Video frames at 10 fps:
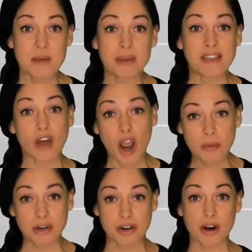being the
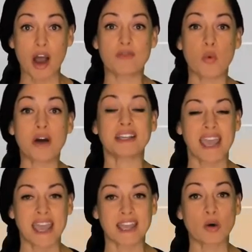arbiter of what
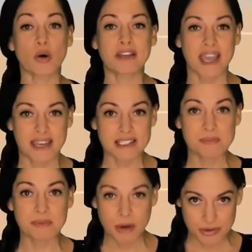can or can't
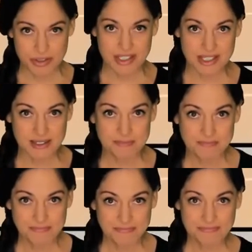be posted.
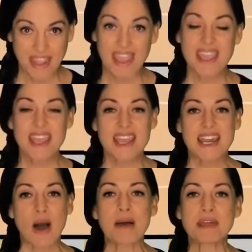
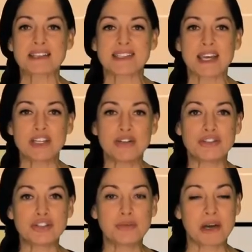Now, I'm not saying
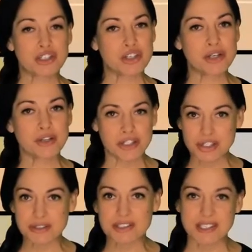YouTube should or
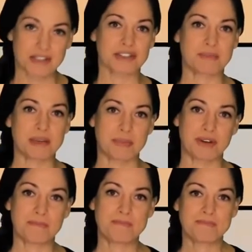shouldn't censor
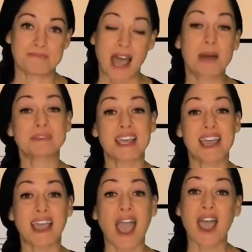people. I'm
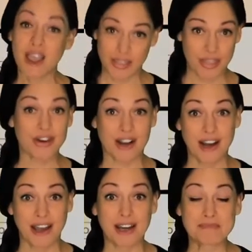saying they're
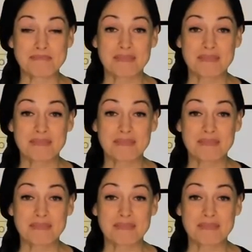gonna.